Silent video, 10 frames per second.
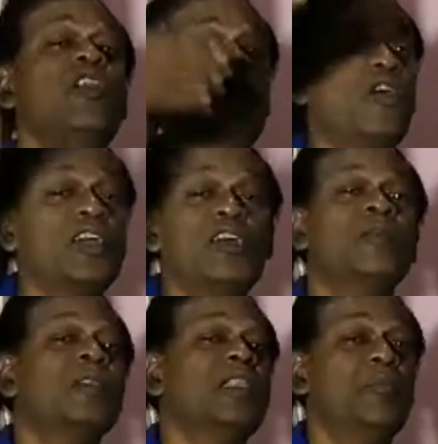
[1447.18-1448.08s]
for
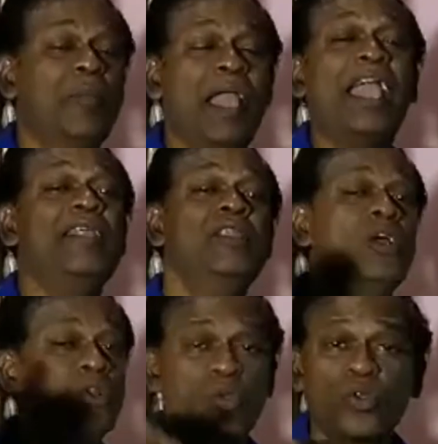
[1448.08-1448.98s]
the man
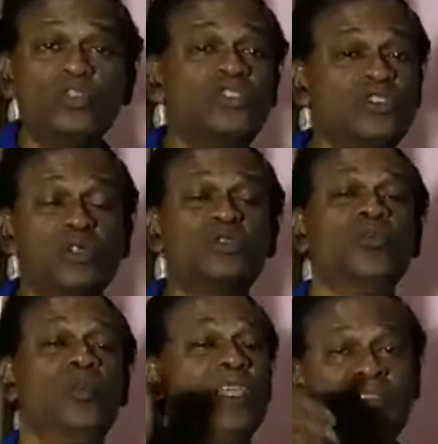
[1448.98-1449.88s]
to
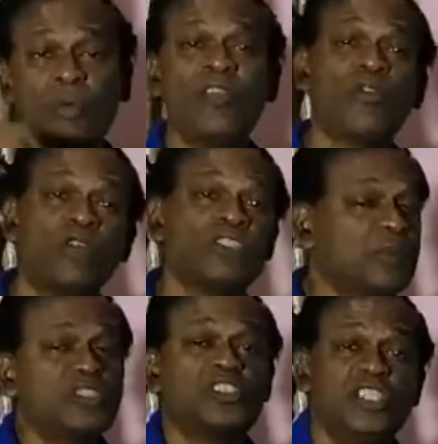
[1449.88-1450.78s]
make the wife conceive
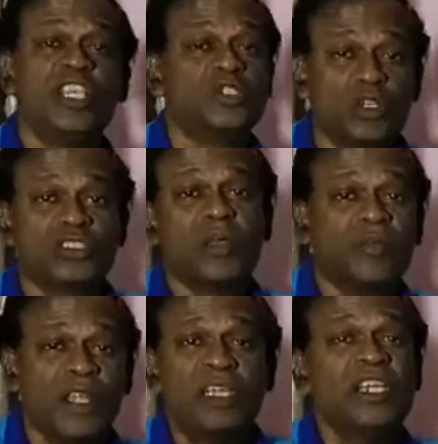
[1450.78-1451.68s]
because she has got some
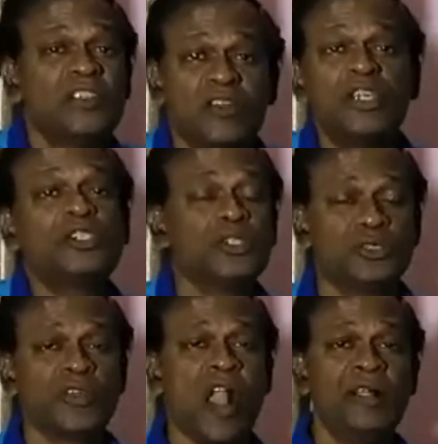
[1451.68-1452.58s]
internal issue.
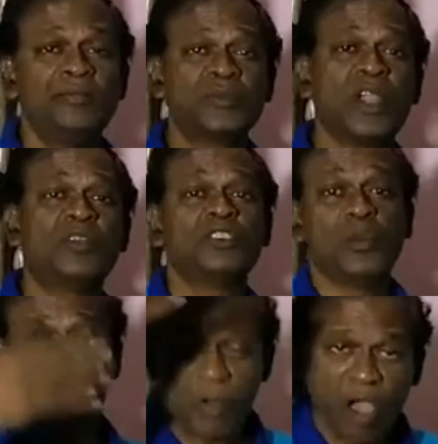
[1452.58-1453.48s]
Now, if there's a
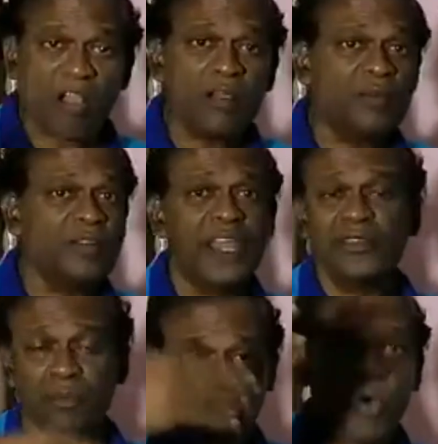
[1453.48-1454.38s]
block,
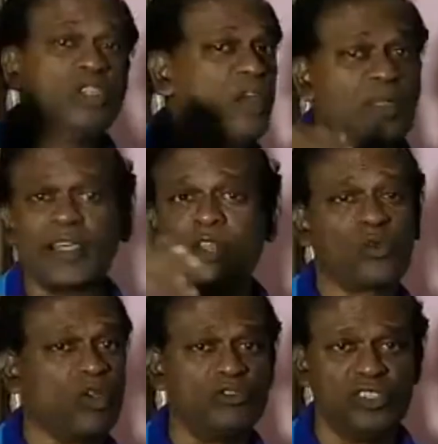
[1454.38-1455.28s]
then both of them cannot
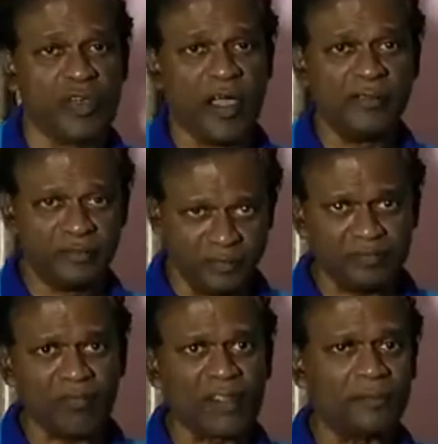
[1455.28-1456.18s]
conceive.
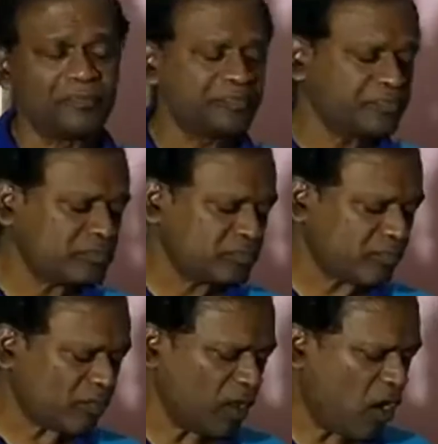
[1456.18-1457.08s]

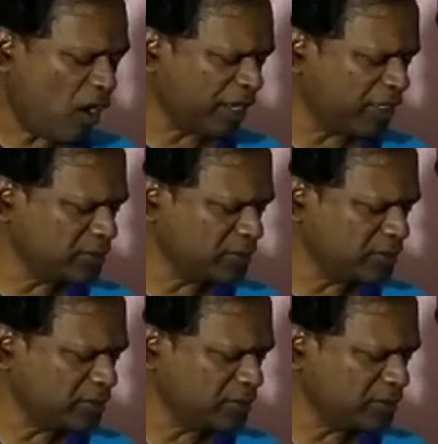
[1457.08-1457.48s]
Okay.